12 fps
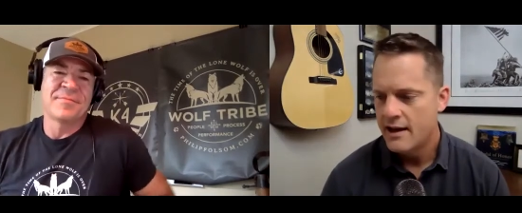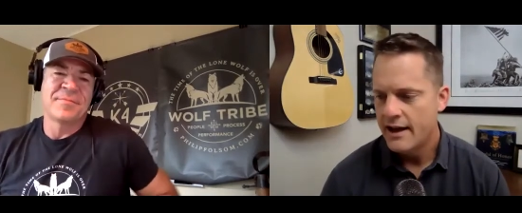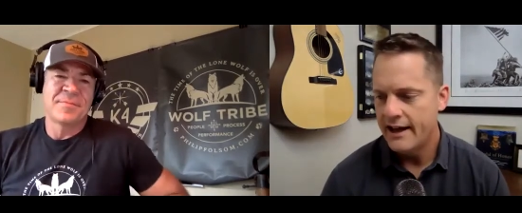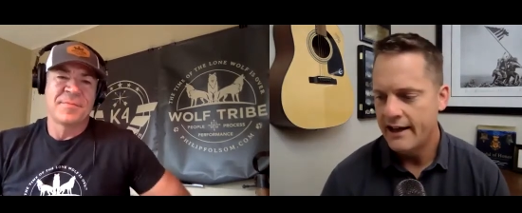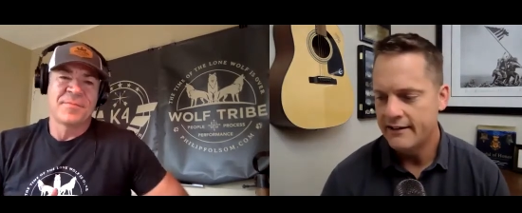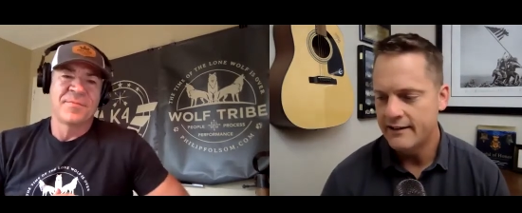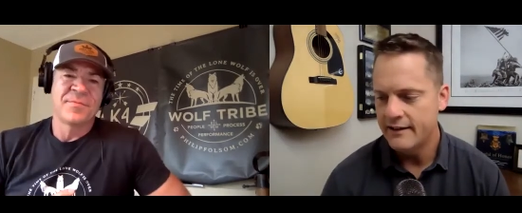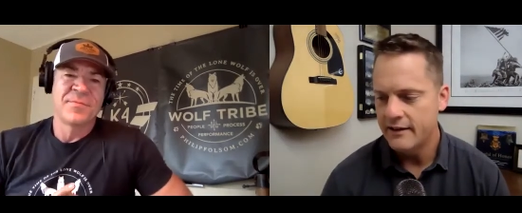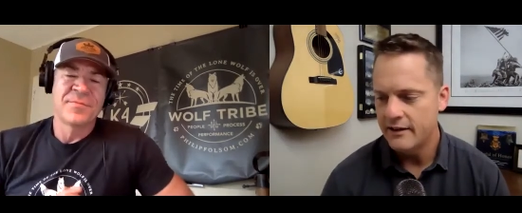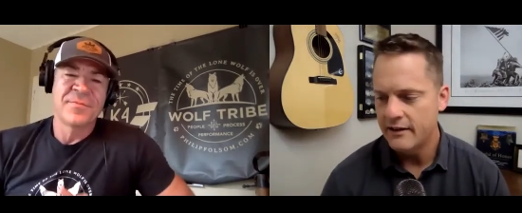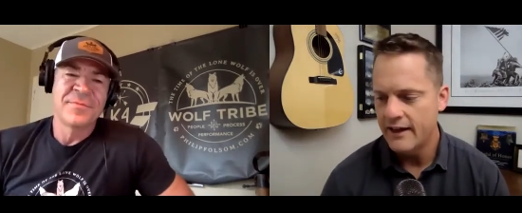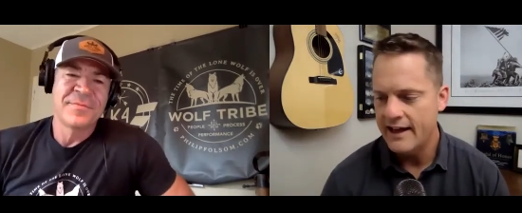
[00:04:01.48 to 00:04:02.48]
Speaker 1: And
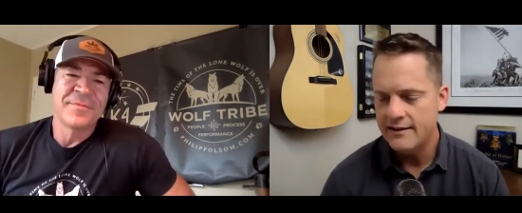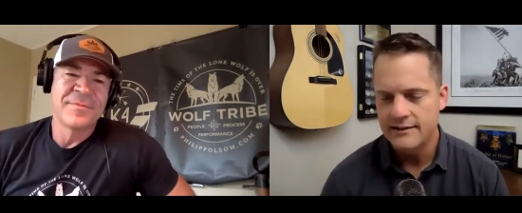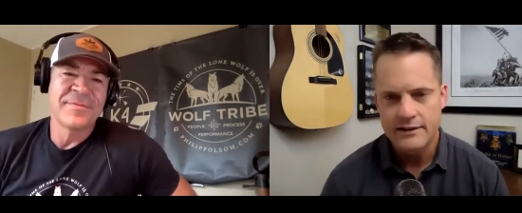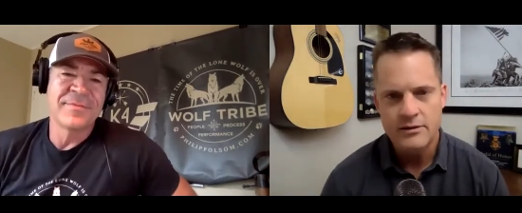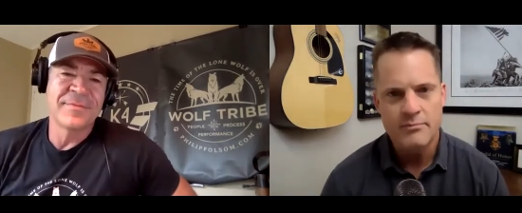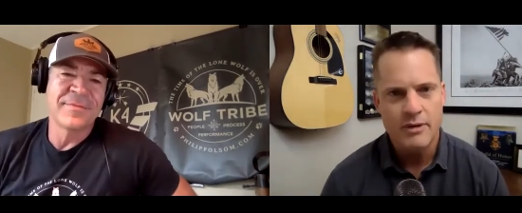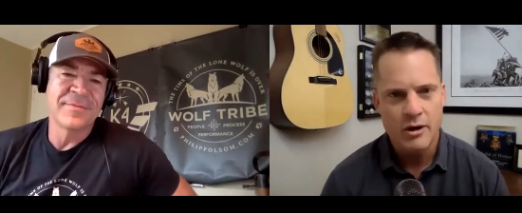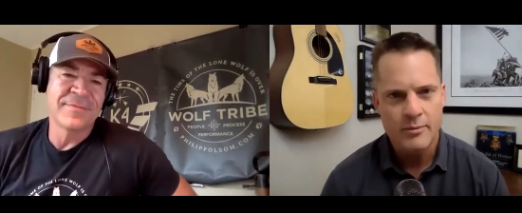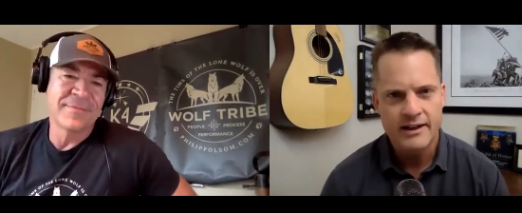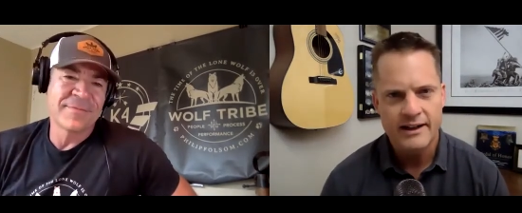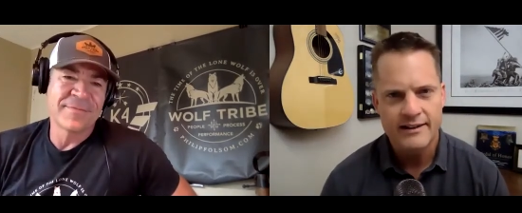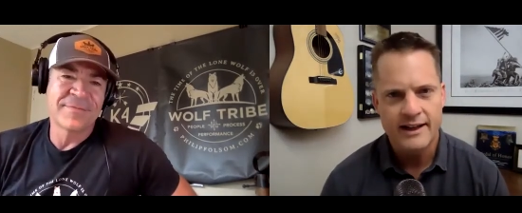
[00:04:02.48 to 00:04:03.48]
that little
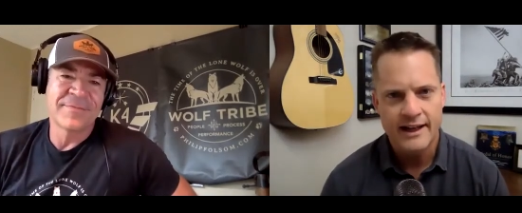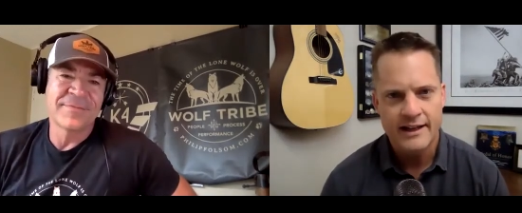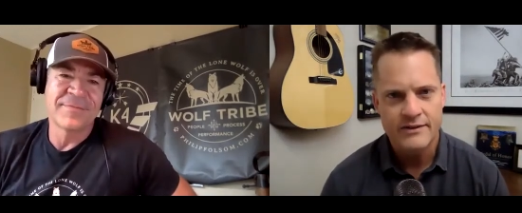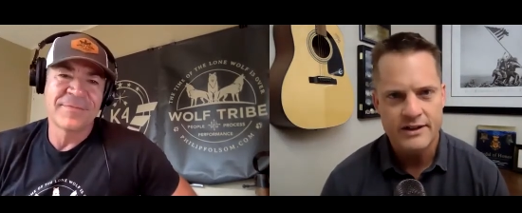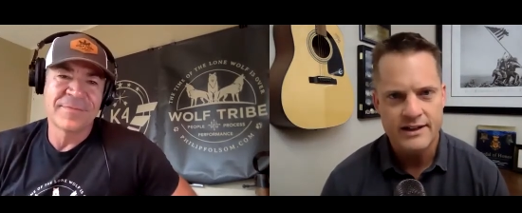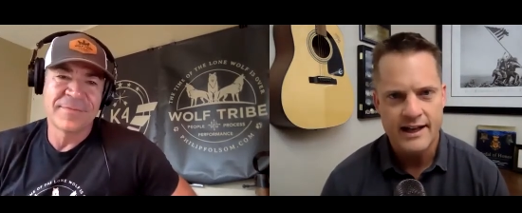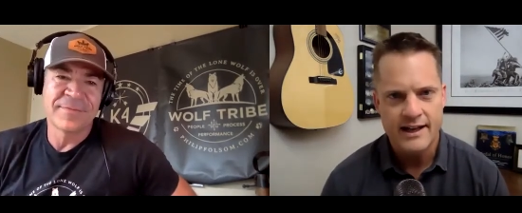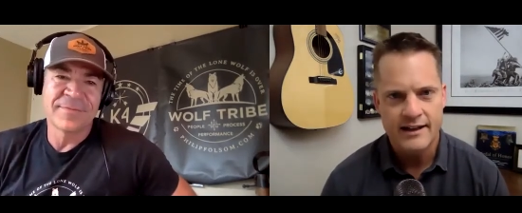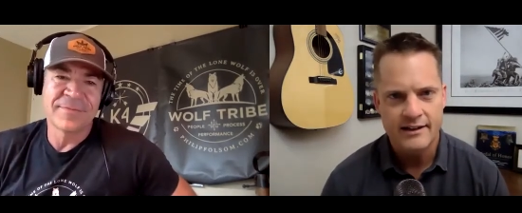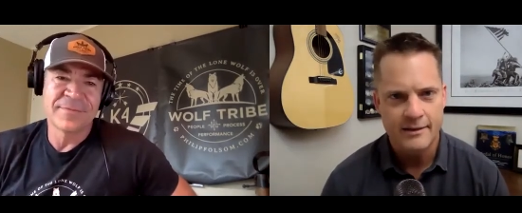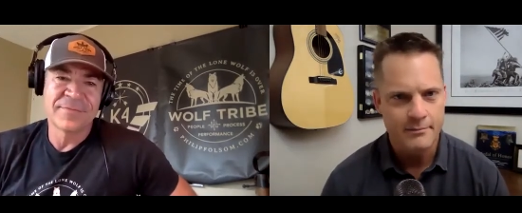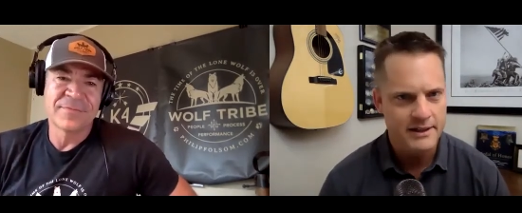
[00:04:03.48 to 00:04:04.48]
moment at the end of the day,
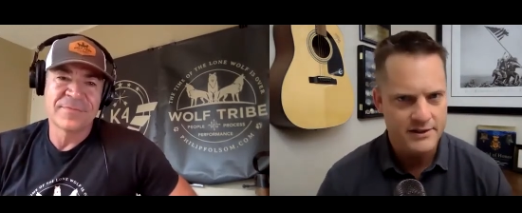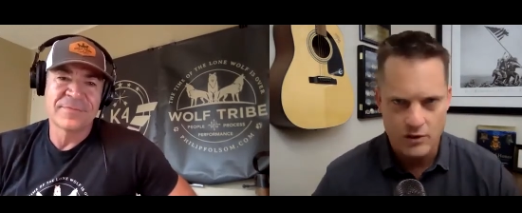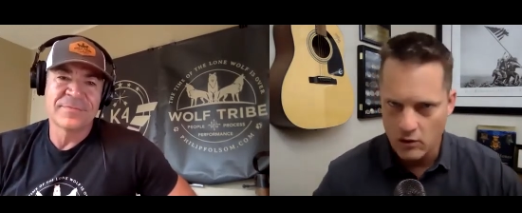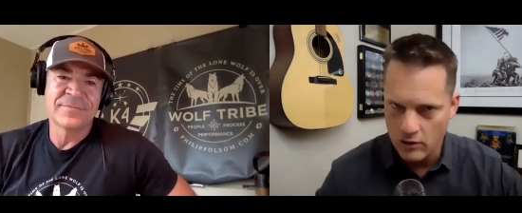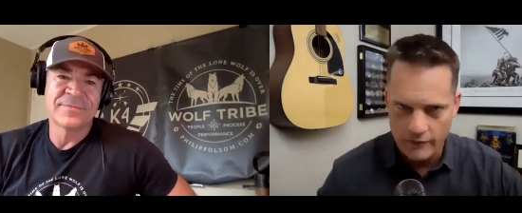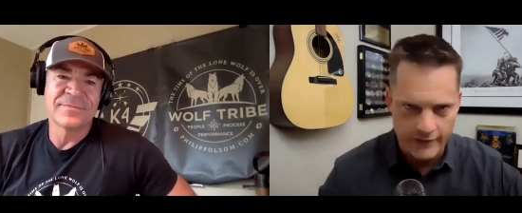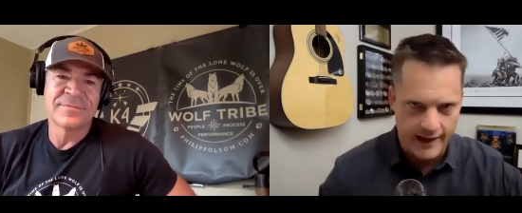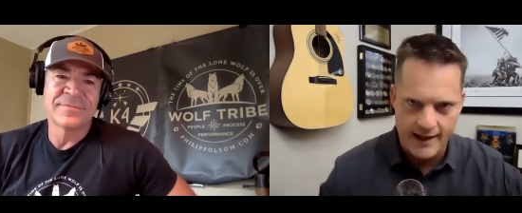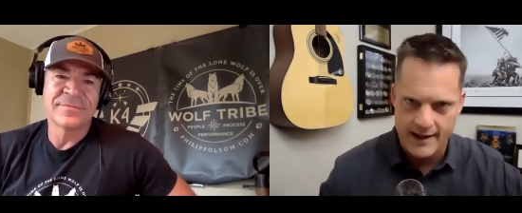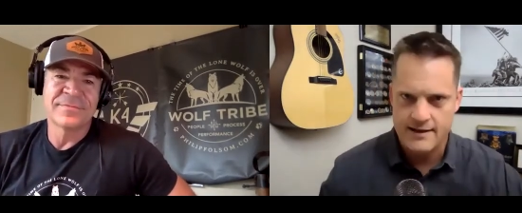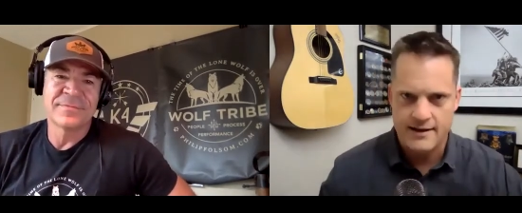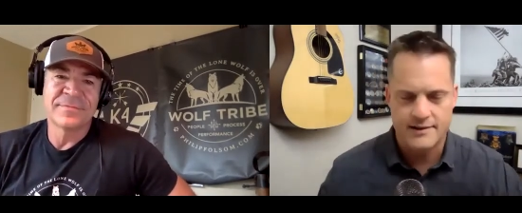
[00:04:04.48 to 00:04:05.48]
amidst all the
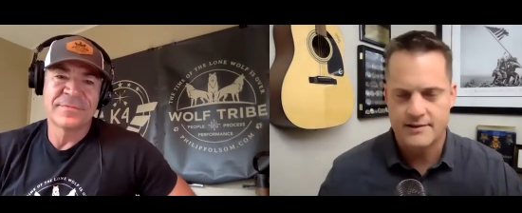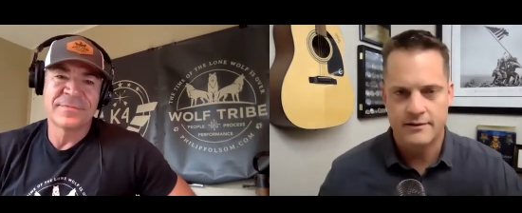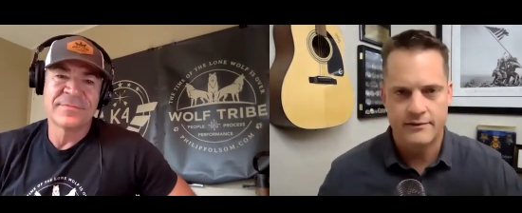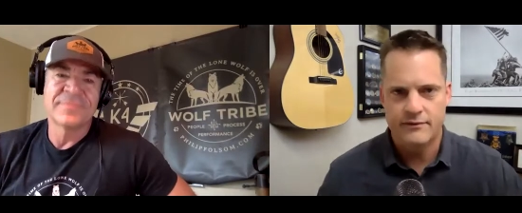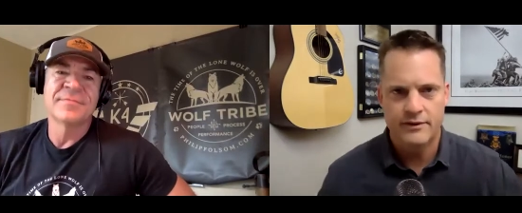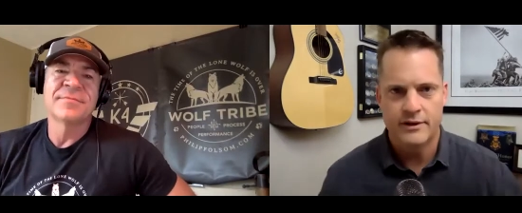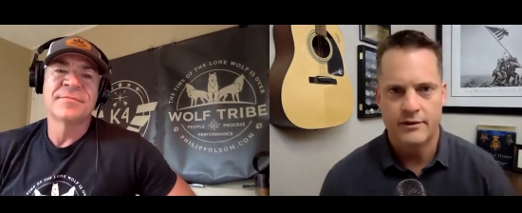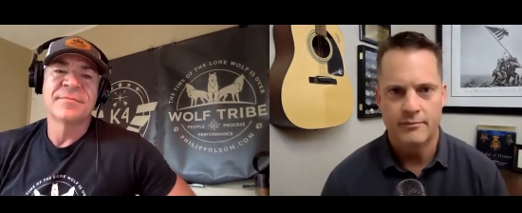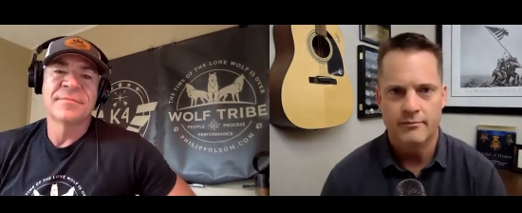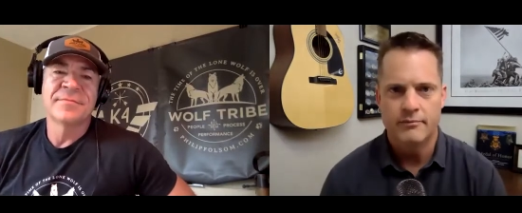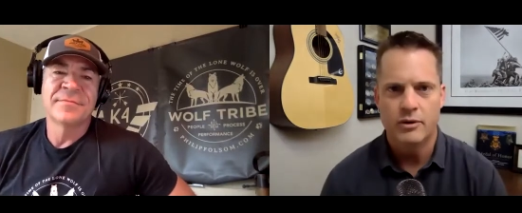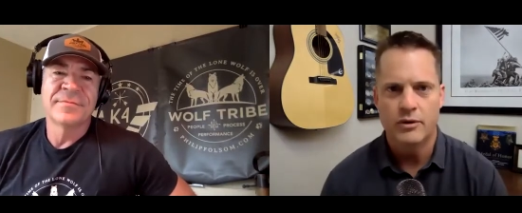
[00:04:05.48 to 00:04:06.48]
chaos of, you know,
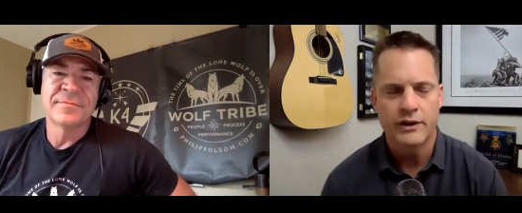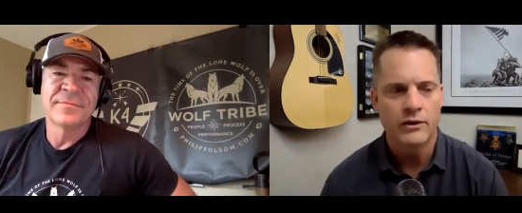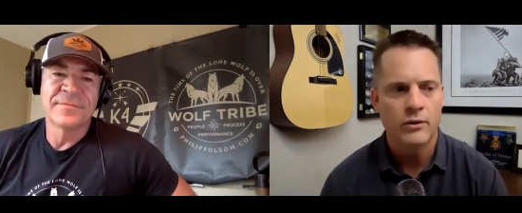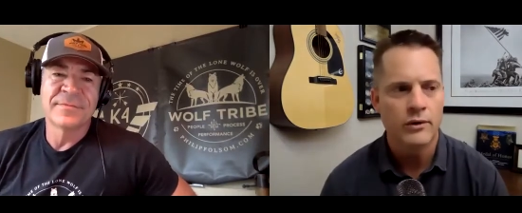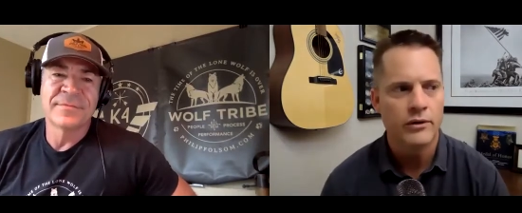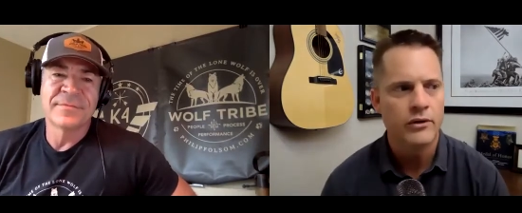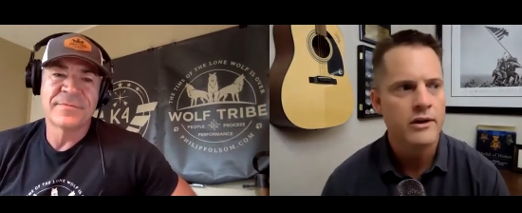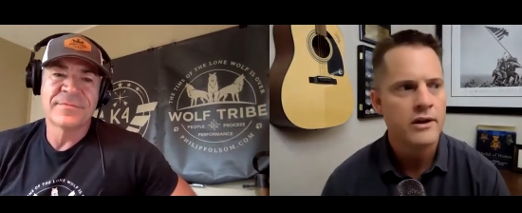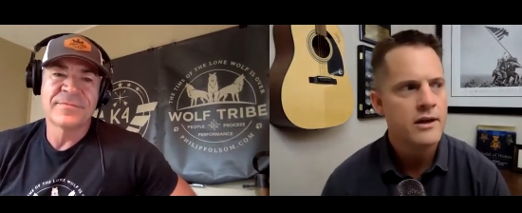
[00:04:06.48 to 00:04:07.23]
moving north,